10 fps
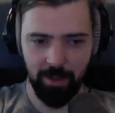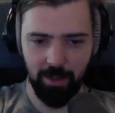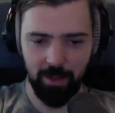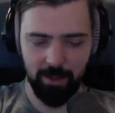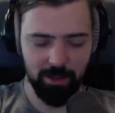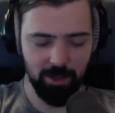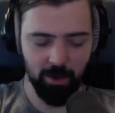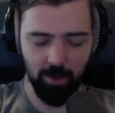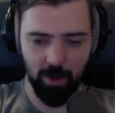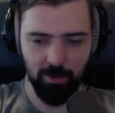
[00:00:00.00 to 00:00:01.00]
it's
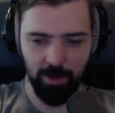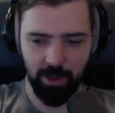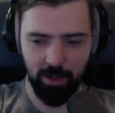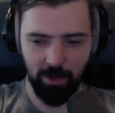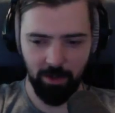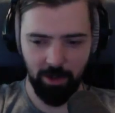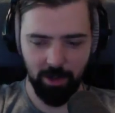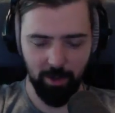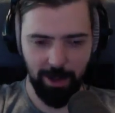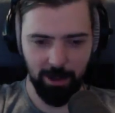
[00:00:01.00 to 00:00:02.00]
so overkill. Like,
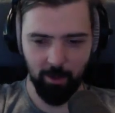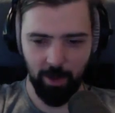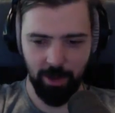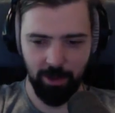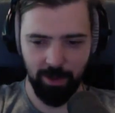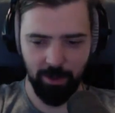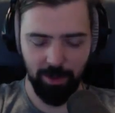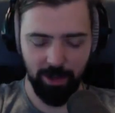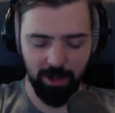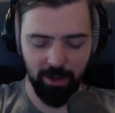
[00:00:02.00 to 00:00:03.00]
no matter what you're doing,
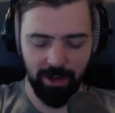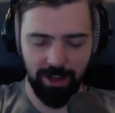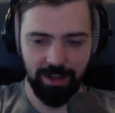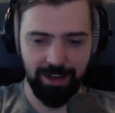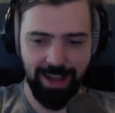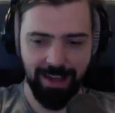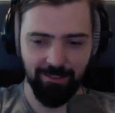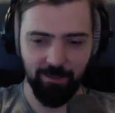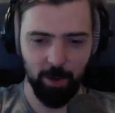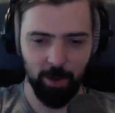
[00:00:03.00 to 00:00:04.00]
like, you're gonna get it
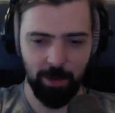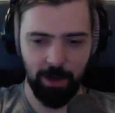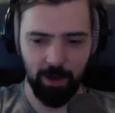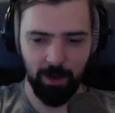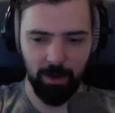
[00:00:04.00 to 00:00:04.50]
everywhere.